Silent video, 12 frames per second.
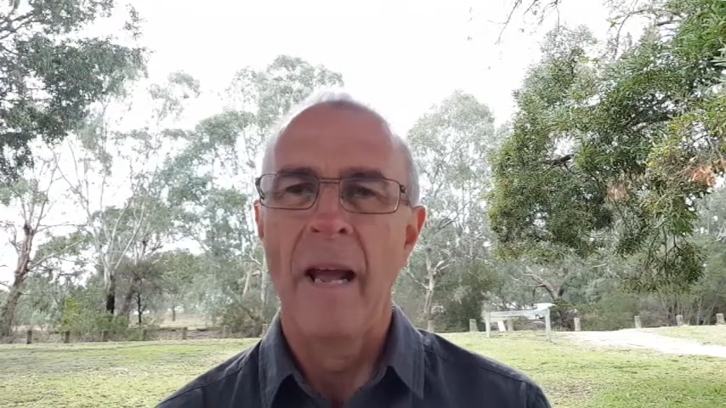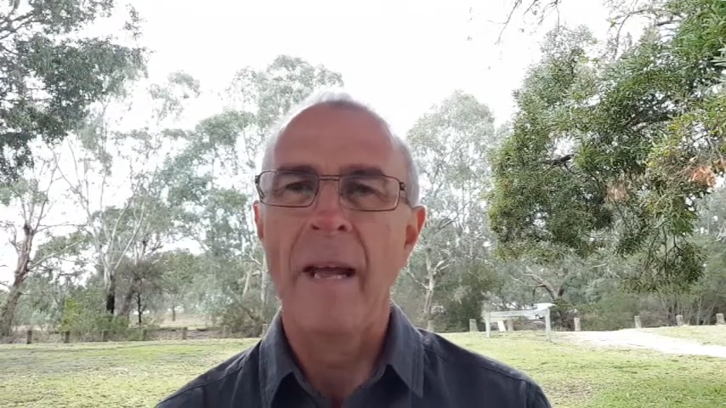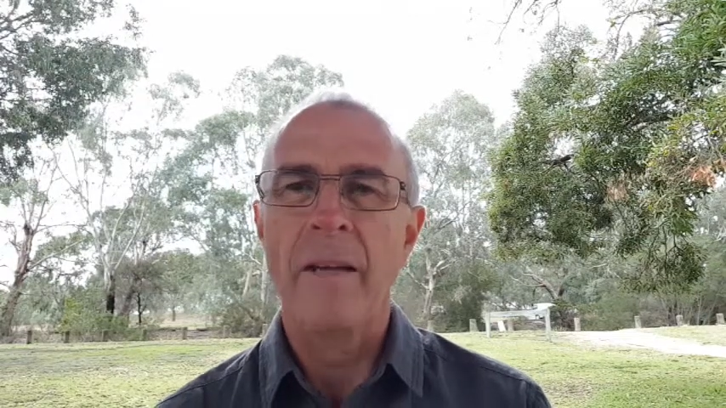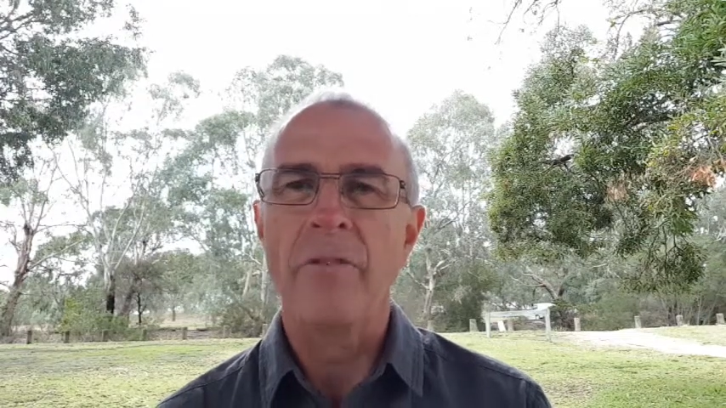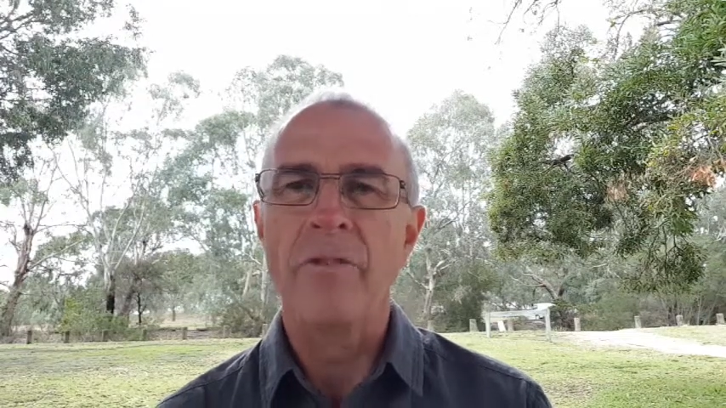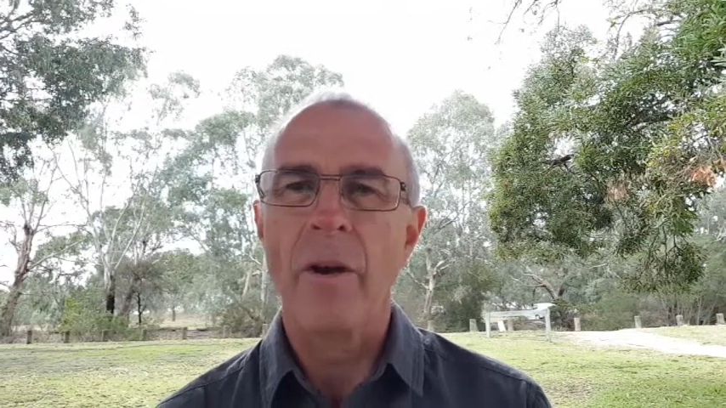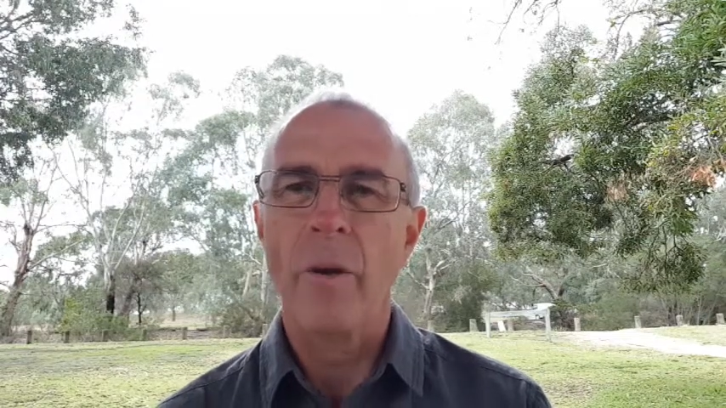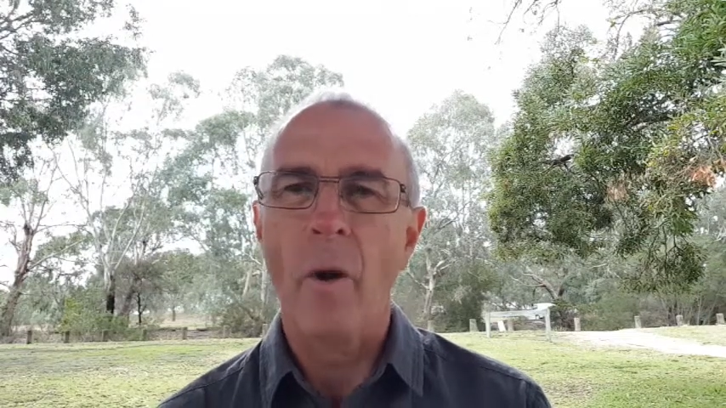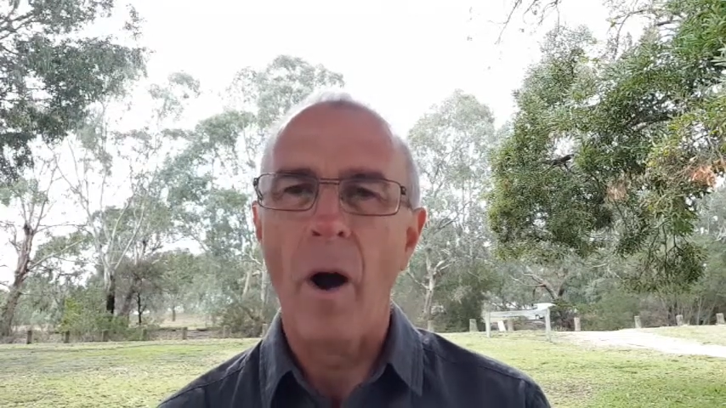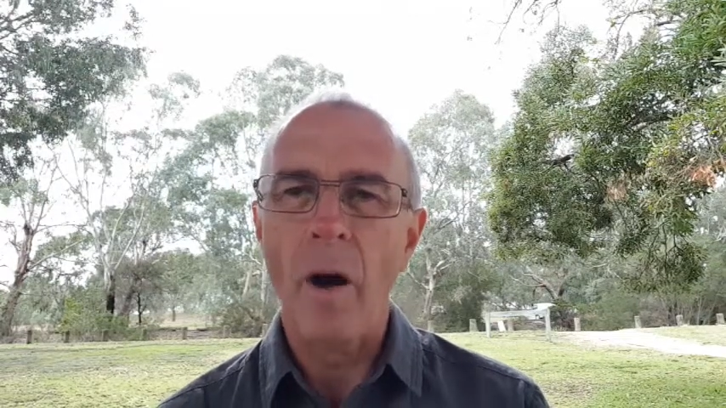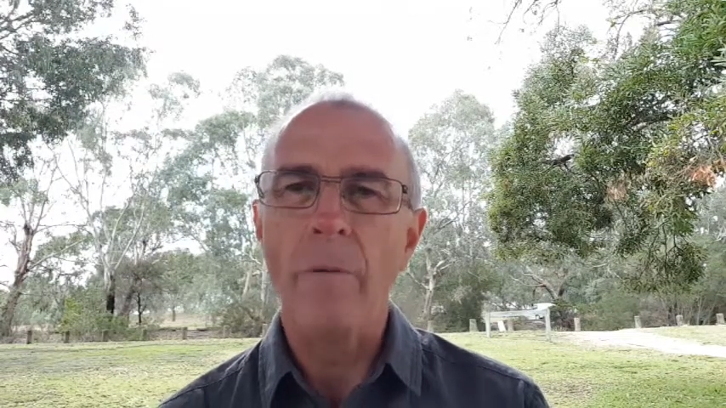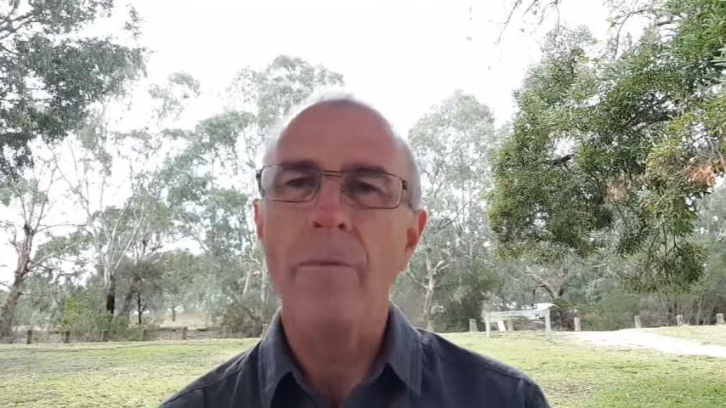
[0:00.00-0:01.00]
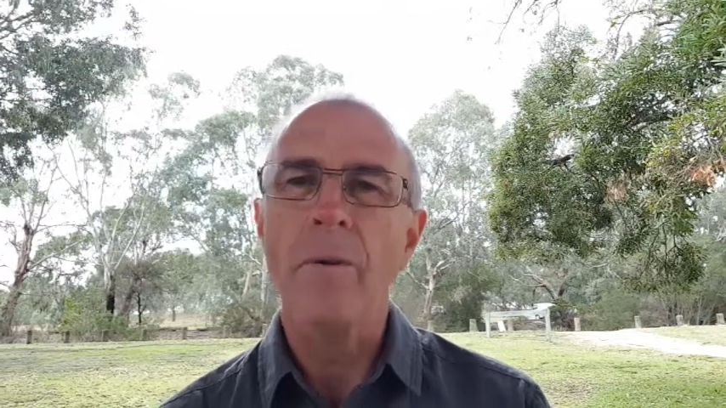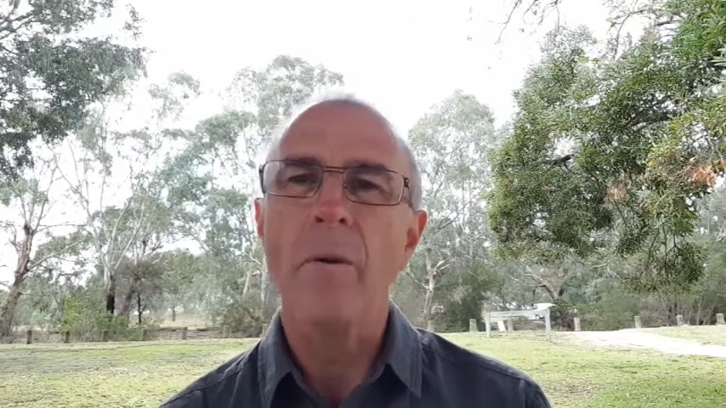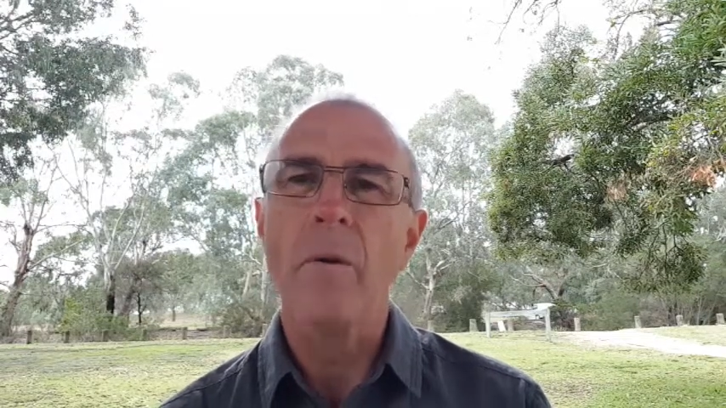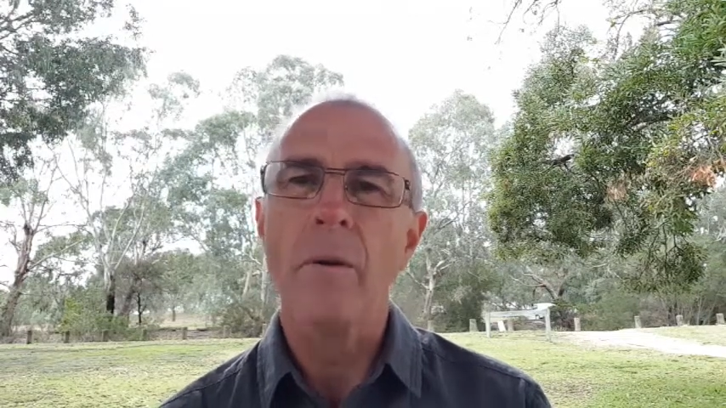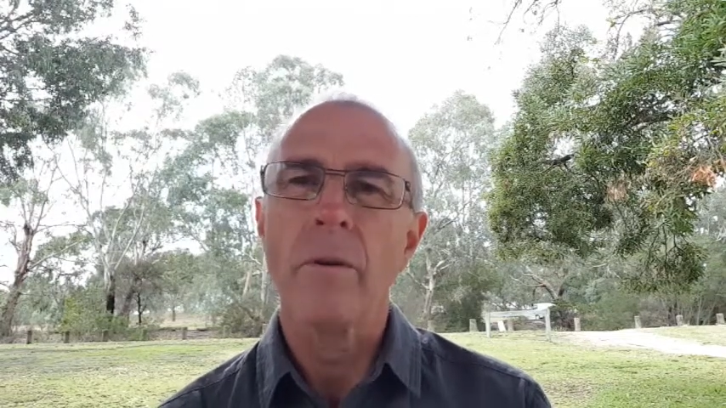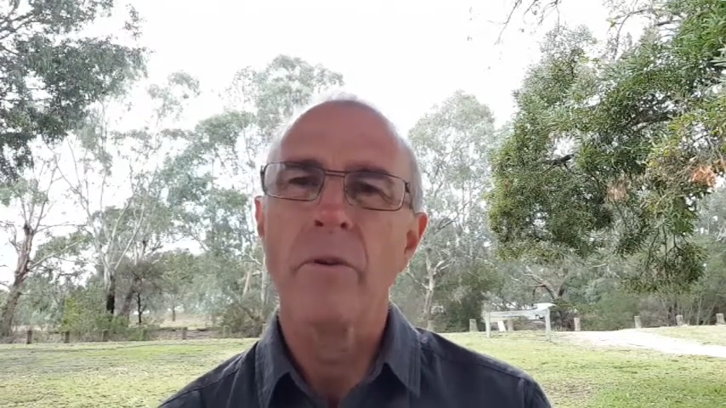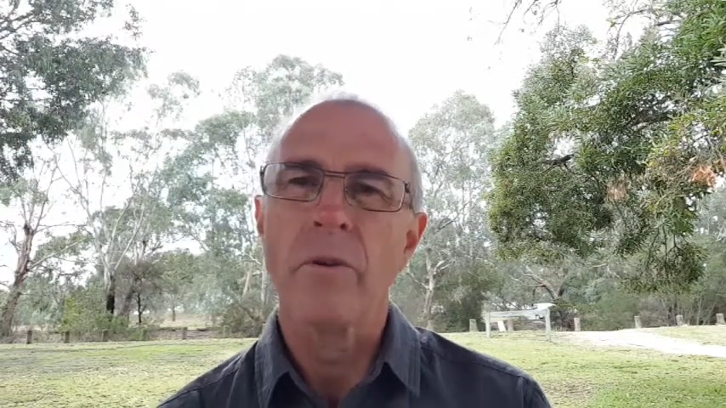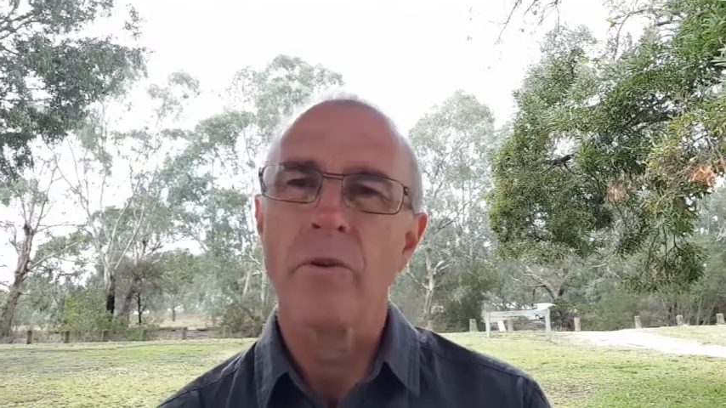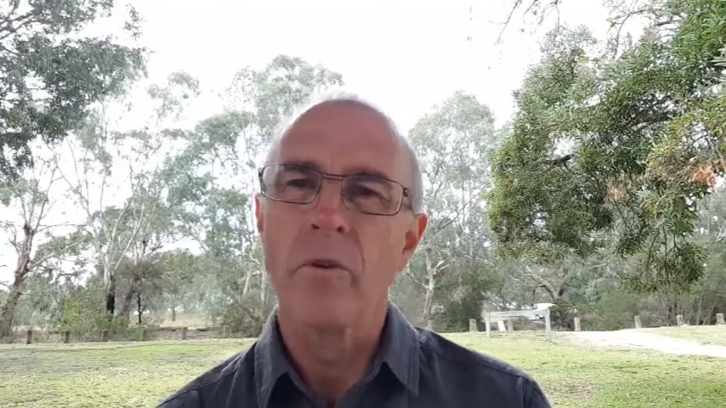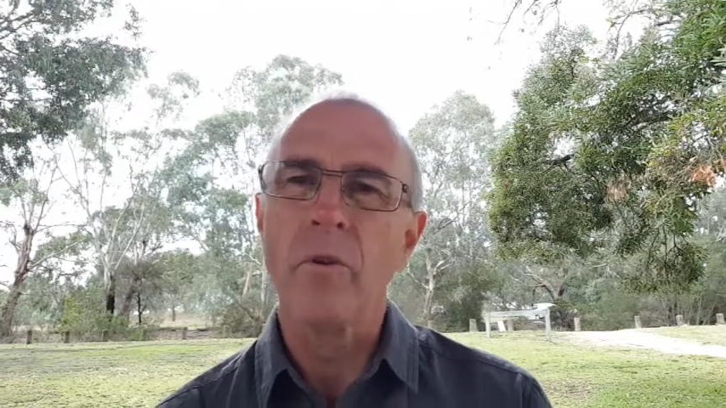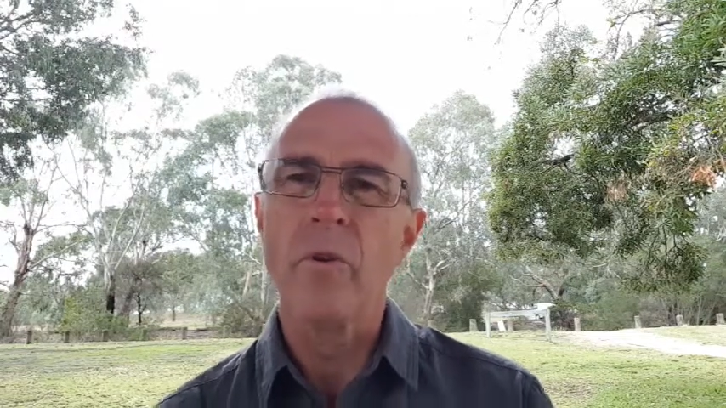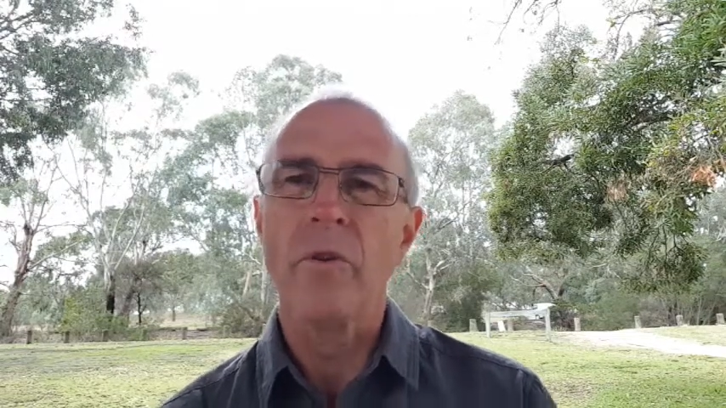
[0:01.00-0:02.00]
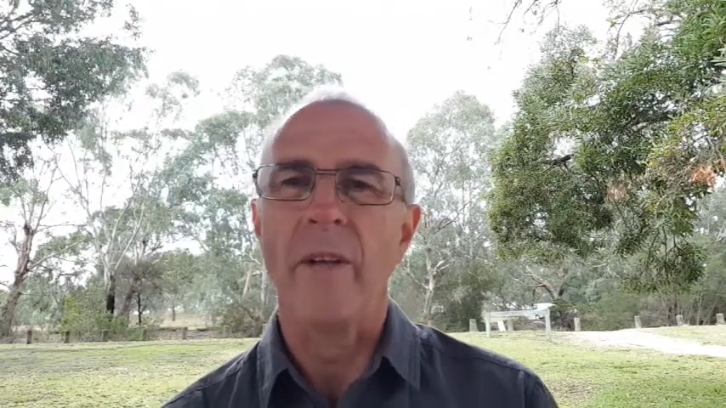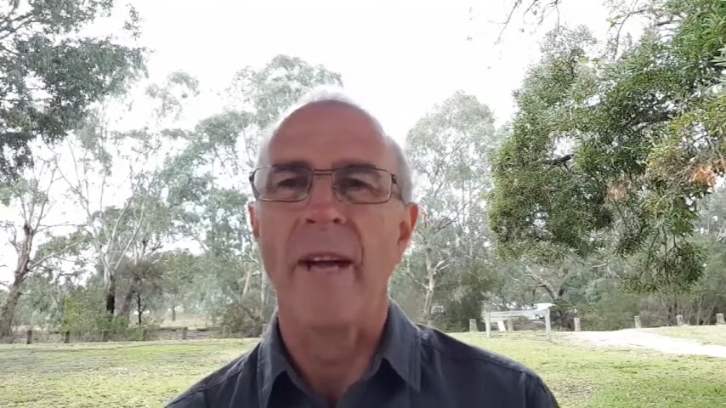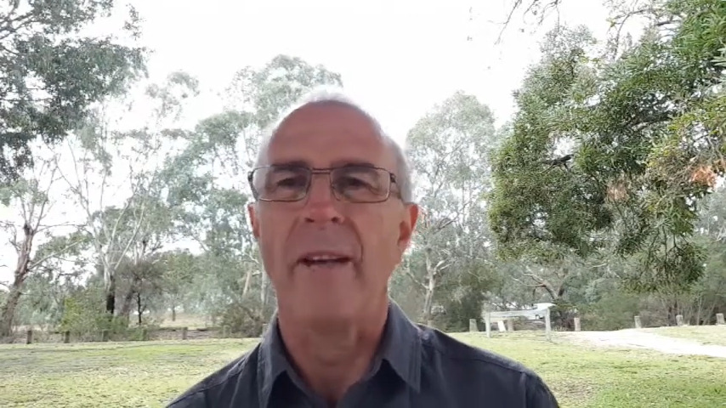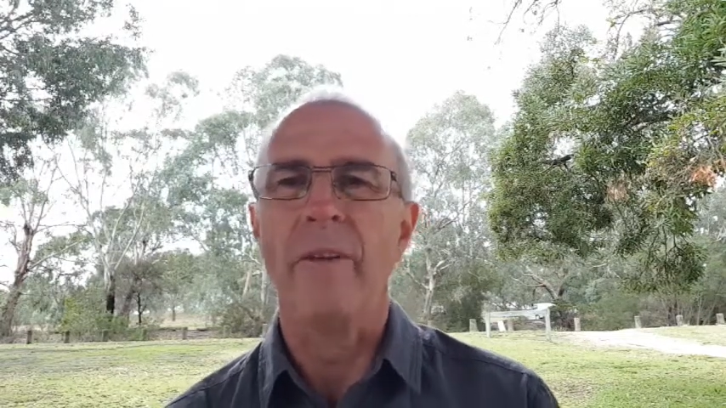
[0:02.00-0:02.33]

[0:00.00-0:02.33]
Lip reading: And so often to do that,